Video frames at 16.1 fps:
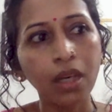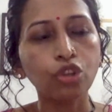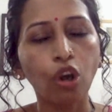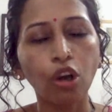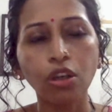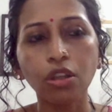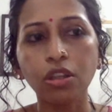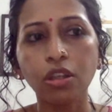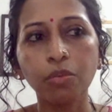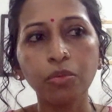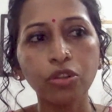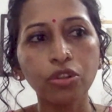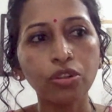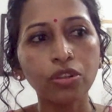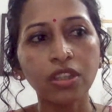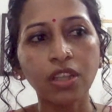toddler
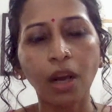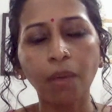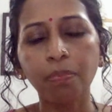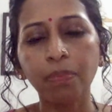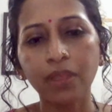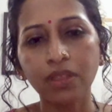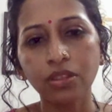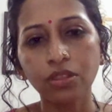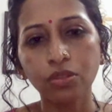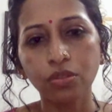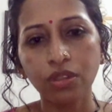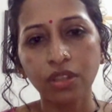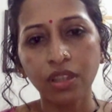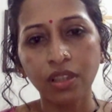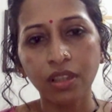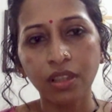community up until
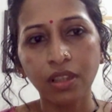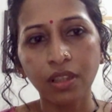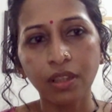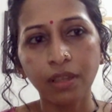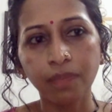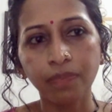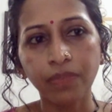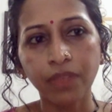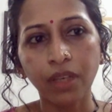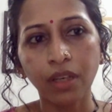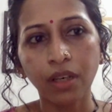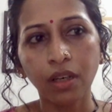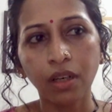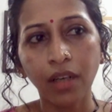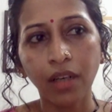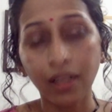the
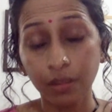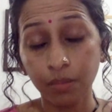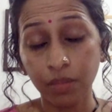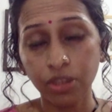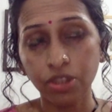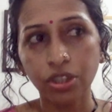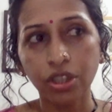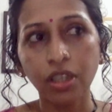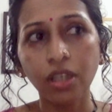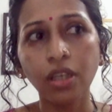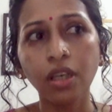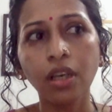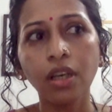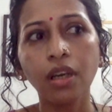elementary,